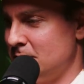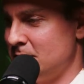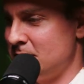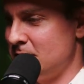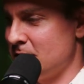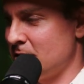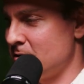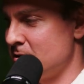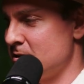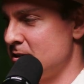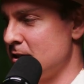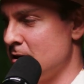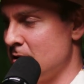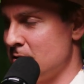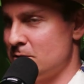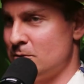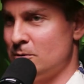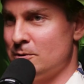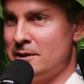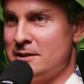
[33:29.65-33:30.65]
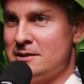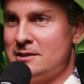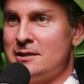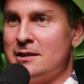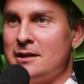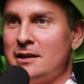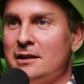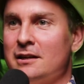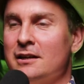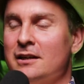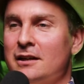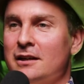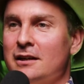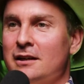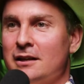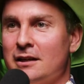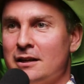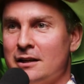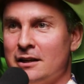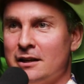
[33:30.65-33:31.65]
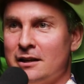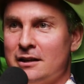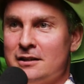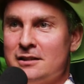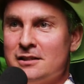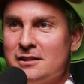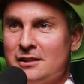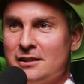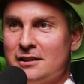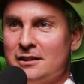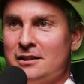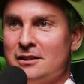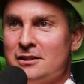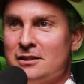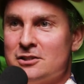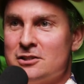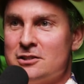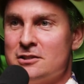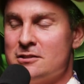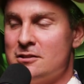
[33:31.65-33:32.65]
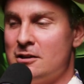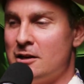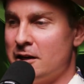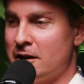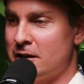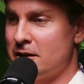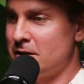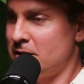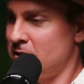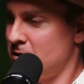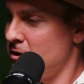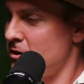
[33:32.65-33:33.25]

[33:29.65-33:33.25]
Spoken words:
I was like on a sales call yesterday and she's like,